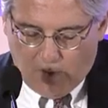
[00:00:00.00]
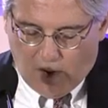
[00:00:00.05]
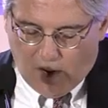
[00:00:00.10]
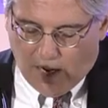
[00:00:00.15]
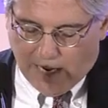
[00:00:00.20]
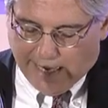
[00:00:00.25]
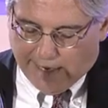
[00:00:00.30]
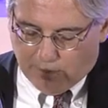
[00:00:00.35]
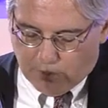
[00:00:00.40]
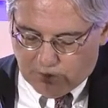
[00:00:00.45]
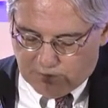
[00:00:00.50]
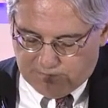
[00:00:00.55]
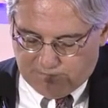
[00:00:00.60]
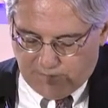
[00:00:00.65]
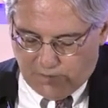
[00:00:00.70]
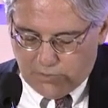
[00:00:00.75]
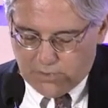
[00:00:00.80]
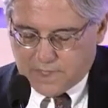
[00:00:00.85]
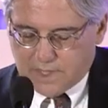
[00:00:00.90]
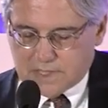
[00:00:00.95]
our
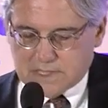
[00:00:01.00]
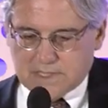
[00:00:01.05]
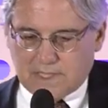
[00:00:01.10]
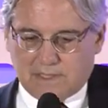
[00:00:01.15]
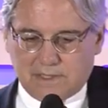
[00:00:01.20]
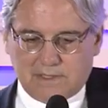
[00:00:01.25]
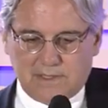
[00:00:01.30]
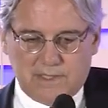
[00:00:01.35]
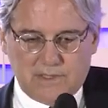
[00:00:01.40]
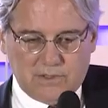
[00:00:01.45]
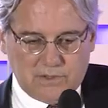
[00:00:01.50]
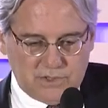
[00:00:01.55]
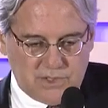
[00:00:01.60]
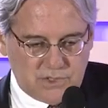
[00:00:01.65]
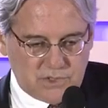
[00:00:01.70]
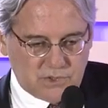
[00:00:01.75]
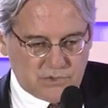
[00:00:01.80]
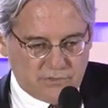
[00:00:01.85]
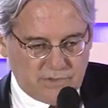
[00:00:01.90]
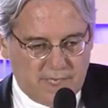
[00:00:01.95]
focus at Legal
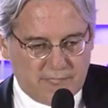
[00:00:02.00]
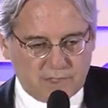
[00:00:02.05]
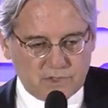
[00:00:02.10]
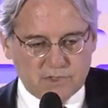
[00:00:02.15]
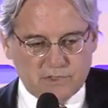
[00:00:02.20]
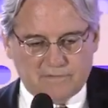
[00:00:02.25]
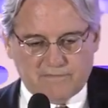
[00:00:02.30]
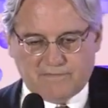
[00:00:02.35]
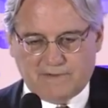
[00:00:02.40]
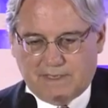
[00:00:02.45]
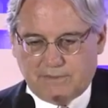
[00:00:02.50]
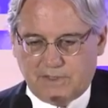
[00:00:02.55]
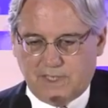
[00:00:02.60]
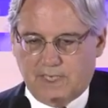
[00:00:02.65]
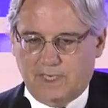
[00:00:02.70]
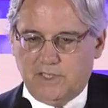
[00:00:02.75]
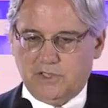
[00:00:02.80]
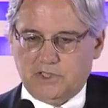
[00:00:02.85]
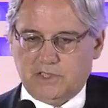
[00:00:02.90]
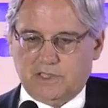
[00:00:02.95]
Insurrection
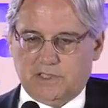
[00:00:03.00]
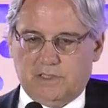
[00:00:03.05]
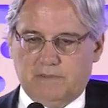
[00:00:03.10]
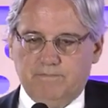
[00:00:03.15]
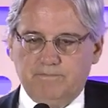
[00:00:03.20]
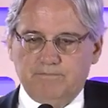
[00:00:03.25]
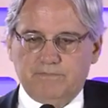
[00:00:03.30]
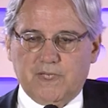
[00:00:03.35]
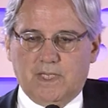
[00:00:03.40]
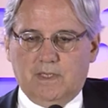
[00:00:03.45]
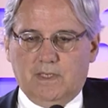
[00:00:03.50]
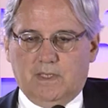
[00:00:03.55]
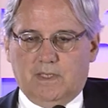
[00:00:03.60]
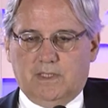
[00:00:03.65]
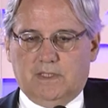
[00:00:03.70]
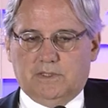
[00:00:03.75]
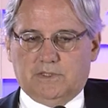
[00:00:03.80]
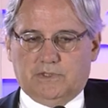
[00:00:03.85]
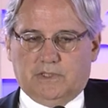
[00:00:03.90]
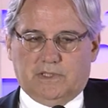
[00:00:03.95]
Foundation
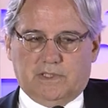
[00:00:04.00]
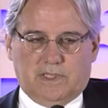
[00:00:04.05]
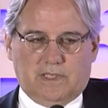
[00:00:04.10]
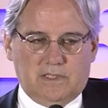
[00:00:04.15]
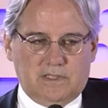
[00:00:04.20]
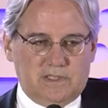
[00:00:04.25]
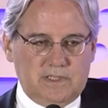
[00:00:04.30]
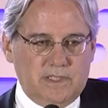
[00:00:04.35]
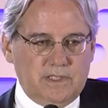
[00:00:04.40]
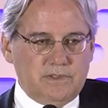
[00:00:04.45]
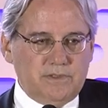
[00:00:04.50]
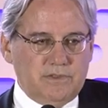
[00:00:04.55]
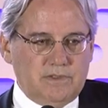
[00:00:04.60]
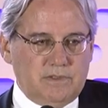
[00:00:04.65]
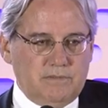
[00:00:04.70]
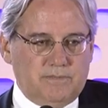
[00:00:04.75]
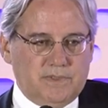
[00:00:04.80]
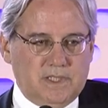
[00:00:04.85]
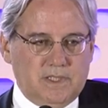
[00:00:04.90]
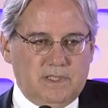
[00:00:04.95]
is going to continue
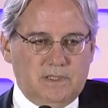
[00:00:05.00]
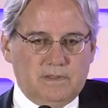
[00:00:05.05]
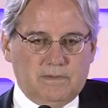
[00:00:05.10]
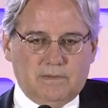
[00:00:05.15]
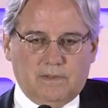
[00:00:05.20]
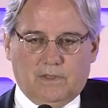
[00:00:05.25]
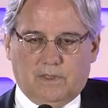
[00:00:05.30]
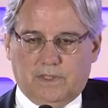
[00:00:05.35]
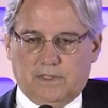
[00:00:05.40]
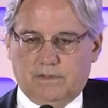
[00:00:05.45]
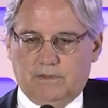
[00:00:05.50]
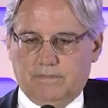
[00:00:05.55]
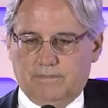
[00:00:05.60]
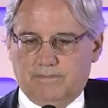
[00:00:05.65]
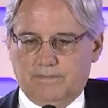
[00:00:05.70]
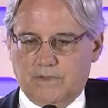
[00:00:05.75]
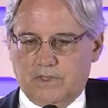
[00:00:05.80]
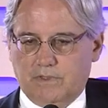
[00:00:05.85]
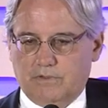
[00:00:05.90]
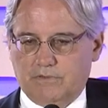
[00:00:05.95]
to be on
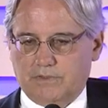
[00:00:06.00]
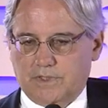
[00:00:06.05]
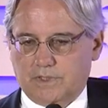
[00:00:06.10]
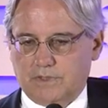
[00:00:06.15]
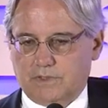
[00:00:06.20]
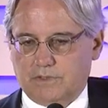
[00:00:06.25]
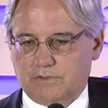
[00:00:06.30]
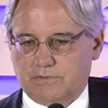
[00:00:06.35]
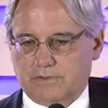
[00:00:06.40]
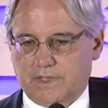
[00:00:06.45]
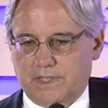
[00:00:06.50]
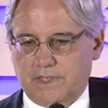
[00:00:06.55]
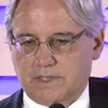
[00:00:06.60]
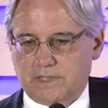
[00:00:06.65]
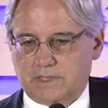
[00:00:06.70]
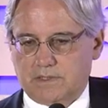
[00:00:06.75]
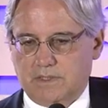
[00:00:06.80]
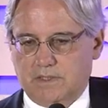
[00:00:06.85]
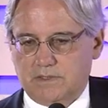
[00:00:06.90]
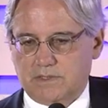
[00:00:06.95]
critical
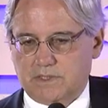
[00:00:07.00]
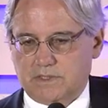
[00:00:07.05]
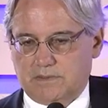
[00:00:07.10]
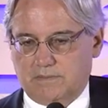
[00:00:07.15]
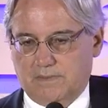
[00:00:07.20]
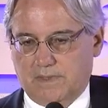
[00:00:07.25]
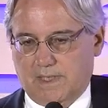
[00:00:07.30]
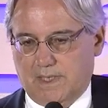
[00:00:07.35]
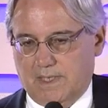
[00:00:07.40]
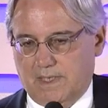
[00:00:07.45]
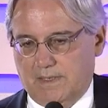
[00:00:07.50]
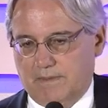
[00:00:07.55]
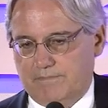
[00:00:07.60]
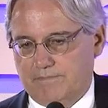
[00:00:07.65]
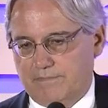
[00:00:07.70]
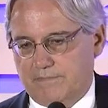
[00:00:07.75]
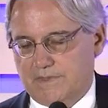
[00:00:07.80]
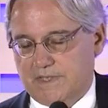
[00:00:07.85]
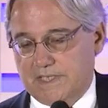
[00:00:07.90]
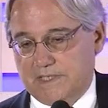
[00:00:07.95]
race
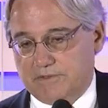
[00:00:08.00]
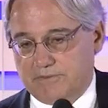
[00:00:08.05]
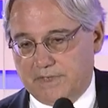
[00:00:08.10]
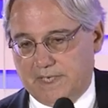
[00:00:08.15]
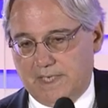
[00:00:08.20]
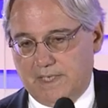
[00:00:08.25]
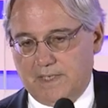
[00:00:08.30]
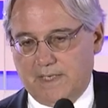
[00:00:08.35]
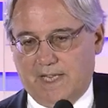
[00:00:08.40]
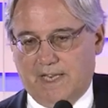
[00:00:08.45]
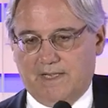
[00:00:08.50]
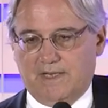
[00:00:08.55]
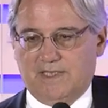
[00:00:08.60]
theory and